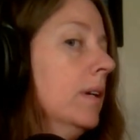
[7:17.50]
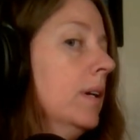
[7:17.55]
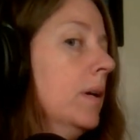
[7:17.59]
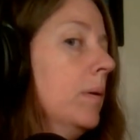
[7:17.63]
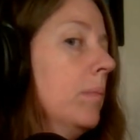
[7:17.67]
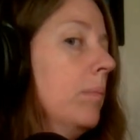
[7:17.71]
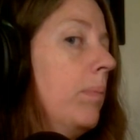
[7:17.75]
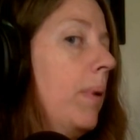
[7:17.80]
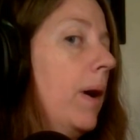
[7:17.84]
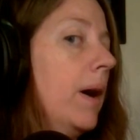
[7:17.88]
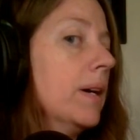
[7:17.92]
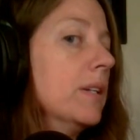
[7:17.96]

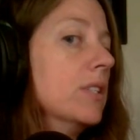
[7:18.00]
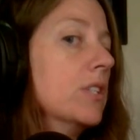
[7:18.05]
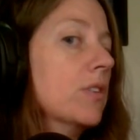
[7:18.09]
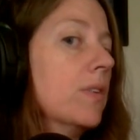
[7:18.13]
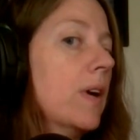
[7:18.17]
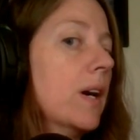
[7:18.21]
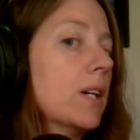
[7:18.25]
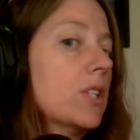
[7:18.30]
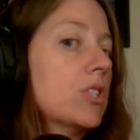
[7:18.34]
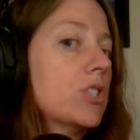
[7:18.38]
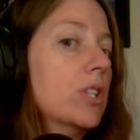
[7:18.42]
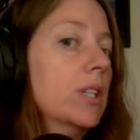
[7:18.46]

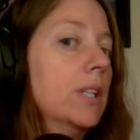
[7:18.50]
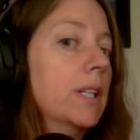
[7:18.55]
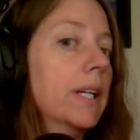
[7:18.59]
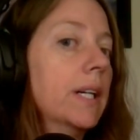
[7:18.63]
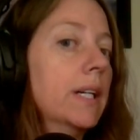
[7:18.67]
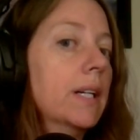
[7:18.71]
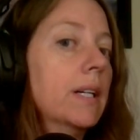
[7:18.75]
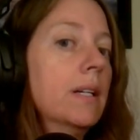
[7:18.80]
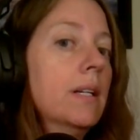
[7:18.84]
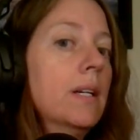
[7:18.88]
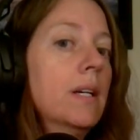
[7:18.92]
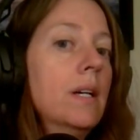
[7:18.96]

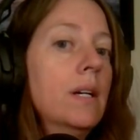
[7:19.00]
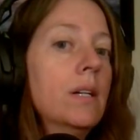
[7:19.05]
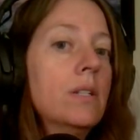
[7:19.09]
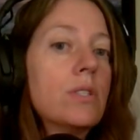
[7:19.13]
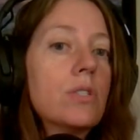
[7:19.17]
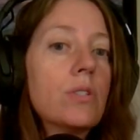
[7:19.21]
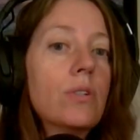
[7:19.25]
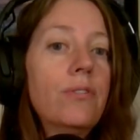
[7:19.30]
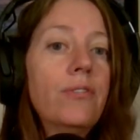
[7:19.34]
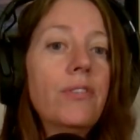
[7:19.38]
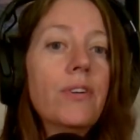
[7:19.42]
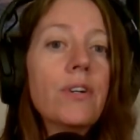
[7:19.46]
bidirectionally.
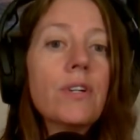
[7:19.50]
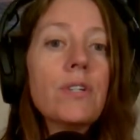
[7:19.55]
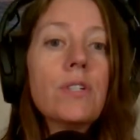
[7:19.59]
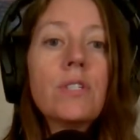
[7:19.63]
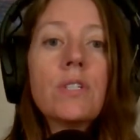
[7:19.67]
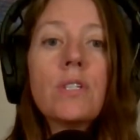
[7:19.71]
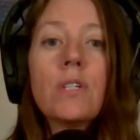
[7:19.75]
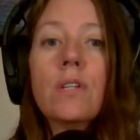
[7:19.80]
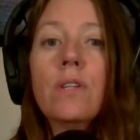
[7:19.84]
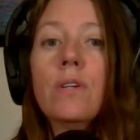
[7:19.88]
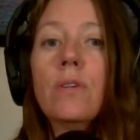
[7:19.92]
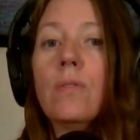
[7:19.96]
So first
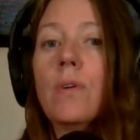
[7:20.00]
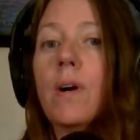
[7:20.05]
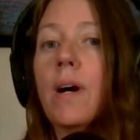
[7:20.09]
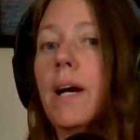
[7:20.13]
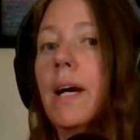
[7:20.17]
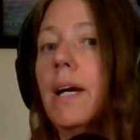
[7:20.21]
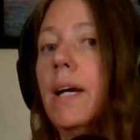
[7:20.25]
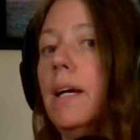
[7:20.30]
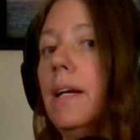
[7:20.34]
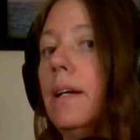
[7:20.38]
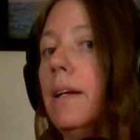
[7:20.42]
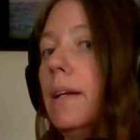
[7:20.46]
to the
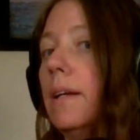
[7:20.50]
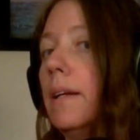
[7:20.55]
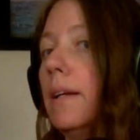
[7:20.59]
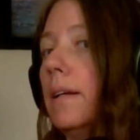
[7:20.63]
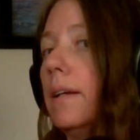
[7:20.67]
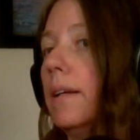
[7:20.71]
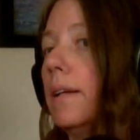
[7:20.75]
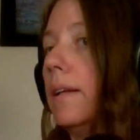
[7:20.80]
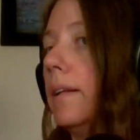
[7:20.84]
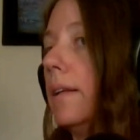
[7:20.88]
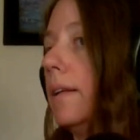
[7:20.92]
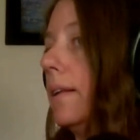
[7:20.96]
right,
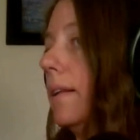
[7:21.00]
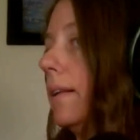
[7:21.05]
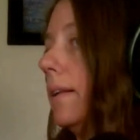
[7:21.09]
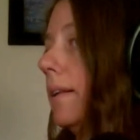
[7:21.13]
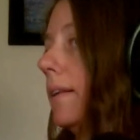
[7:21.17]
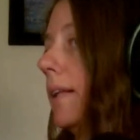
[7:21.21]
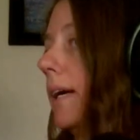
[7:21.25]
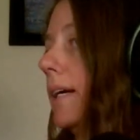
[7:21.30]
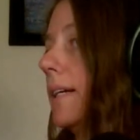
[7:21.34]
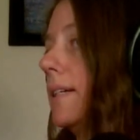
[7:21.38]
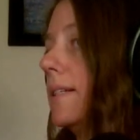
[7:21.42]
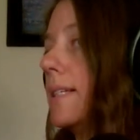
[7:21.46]

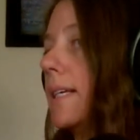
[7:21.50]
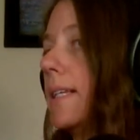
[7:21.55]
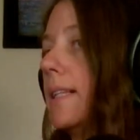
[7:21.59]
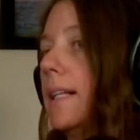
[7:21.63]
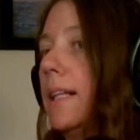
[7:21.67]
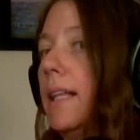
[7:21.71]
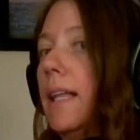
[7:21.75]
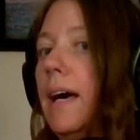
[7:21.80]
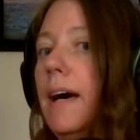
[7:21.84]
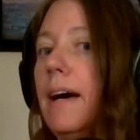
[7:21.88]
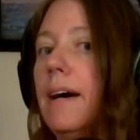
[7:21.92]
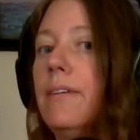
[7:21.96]
then to the
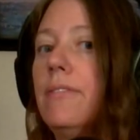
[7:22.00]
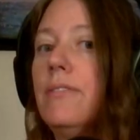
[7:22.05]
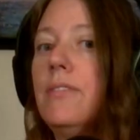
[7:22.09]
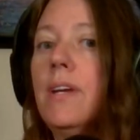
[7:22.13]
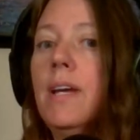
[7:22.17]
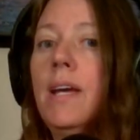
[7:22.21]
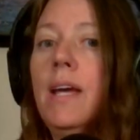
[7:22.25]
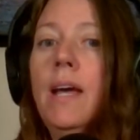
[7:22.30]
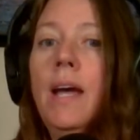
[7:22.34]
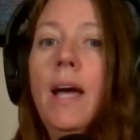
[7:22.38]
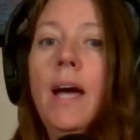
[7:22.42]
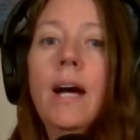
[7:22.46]
left,
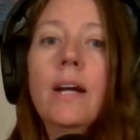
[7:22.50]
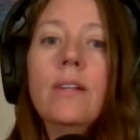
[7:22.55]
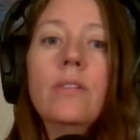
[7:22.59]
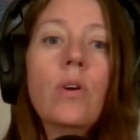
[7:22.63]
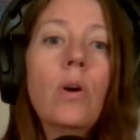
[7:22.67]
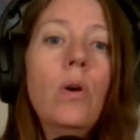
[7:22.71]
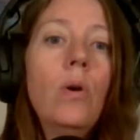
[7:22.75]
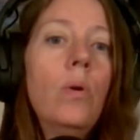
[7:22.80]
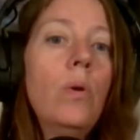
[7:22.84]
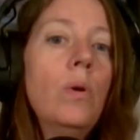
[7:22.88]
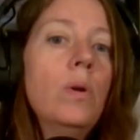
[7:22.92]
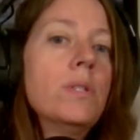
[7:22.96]
and the
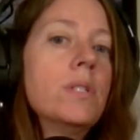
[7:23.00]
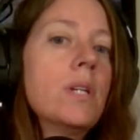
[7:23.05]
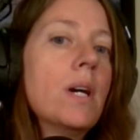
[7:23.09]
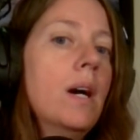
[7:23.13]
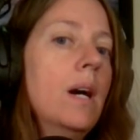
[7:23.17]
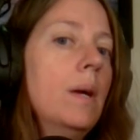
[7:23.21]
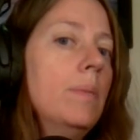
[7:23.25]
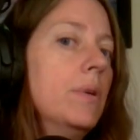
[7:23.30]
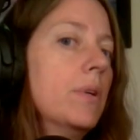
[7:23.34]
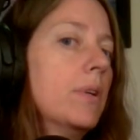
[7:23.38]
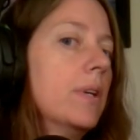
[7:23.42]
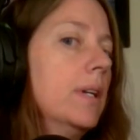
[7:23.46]
whole
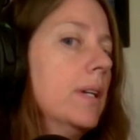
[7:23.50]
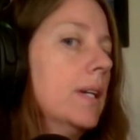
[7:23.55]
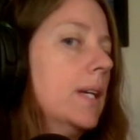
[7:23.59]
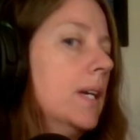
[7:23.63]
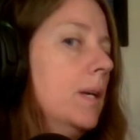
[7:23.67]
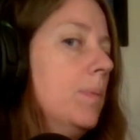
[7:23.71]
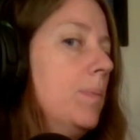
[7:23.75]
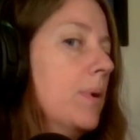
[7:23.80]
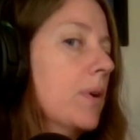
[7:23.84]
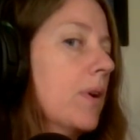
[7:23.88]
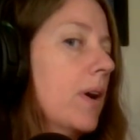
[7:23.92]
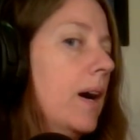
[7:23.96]
time you're going to
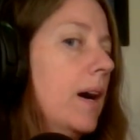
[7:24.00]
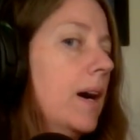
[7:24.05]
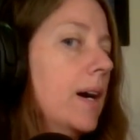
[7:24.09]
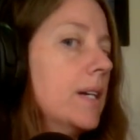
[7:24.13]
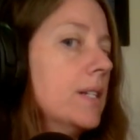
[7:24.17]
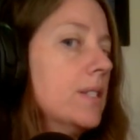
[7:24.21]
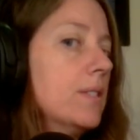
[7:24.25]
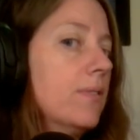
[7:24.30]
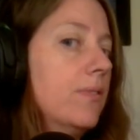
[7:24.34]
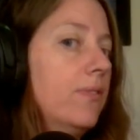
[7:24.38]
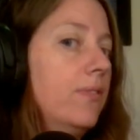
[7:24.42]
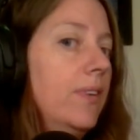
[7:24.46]
keep your
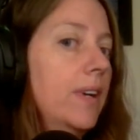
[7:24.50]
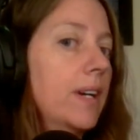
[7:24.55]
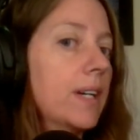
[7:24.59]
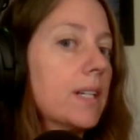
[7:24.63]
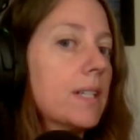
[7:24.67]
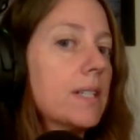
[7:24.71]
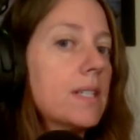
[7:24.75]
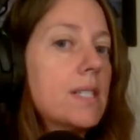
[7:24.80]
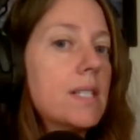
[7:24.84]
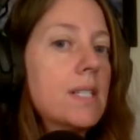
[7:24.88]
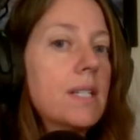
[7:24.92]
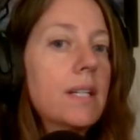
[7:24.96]
eyes
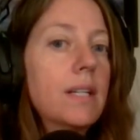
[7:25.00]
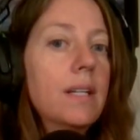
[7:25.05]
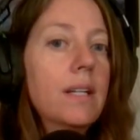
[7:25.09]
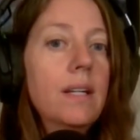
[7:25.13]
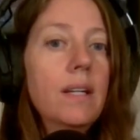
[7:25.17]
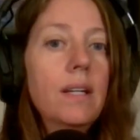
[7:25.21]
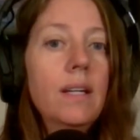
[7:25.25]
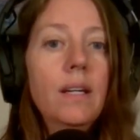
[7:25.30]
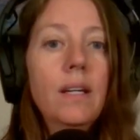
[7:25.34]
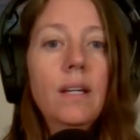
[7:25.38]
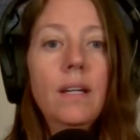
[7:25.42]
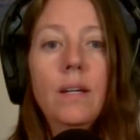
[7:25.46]
fixed
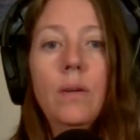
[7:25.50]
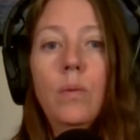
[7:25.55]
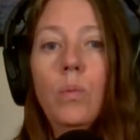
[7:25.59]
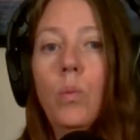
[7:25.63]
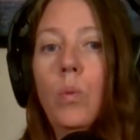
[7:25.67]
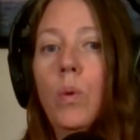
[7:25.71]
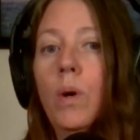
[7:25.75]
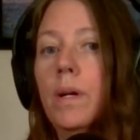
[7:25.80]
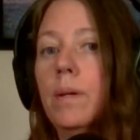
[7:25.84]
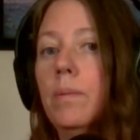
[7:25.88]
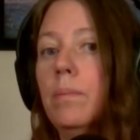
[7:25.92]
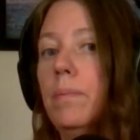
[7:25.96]
in
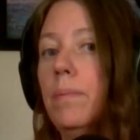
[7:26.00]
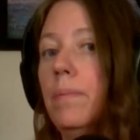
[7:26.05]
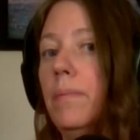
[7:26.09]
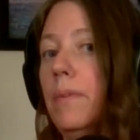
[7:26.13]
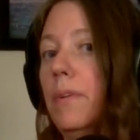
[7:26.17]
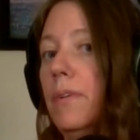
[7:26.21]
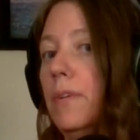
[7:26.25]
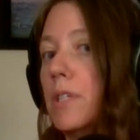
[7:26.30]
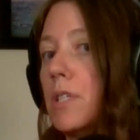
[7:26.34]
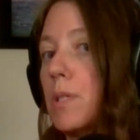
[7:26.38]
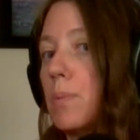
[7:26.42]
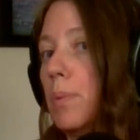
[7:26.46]
one
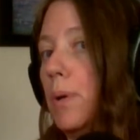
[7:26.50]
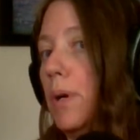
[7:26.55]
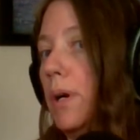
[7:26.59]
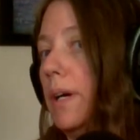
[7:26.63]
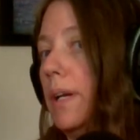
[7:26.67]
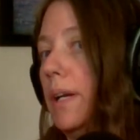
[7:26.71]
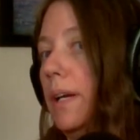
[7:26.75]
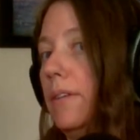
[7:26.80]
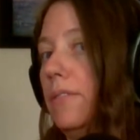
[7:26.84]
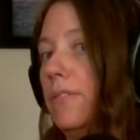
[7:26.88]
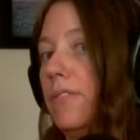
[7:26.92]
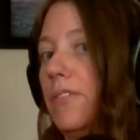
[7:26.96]

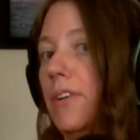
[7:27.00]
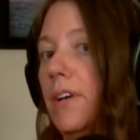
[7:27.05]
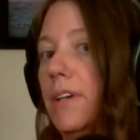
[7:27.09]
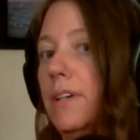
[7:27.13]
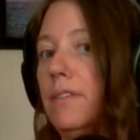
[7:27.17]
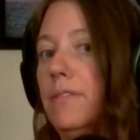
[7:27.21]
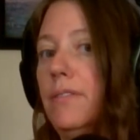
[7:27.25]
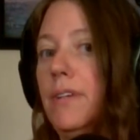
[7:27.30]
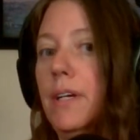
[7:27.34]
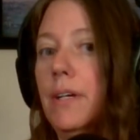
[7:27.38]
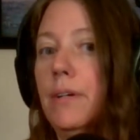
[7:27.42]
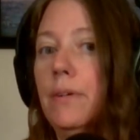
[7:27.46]
spot in front
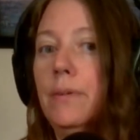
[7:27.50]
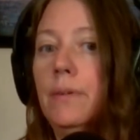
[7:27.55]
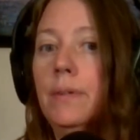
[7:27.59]
of you.